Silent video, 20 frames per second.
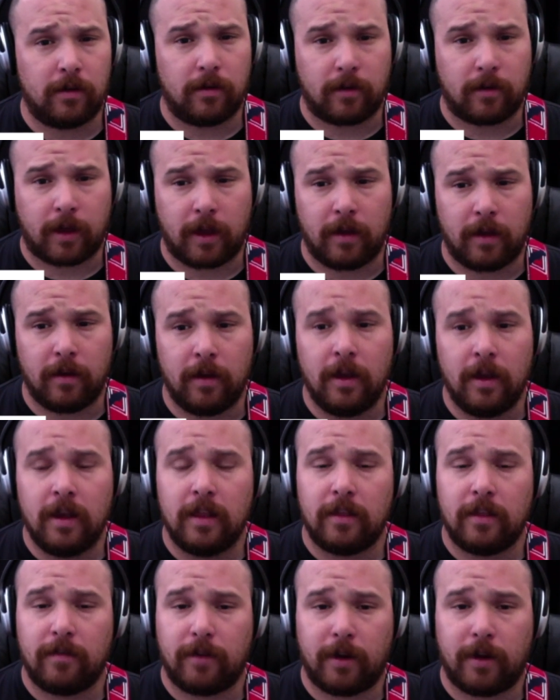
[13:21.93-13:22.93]
okay?
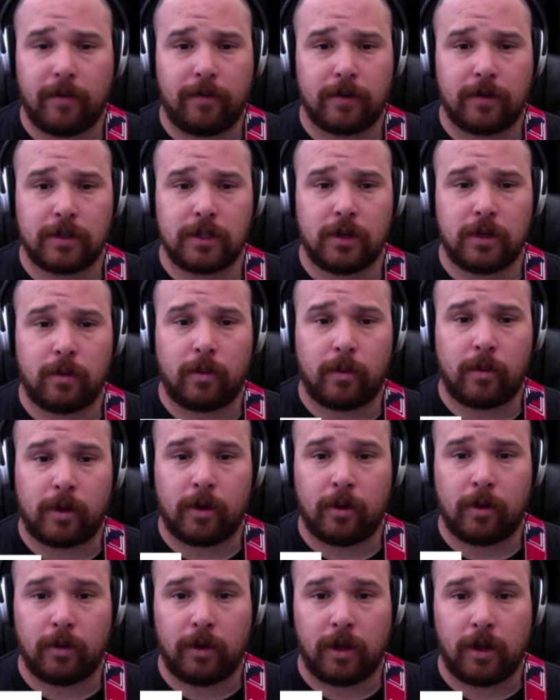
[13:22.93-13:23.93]
The very first note we
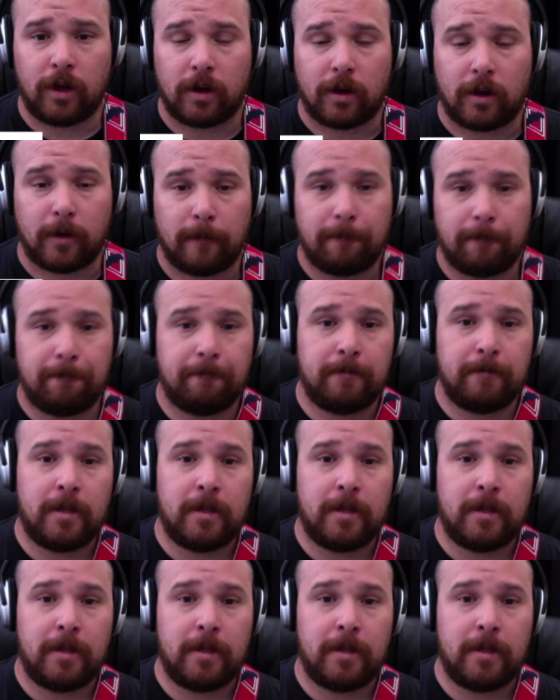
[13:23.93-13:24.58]
want to hold longer,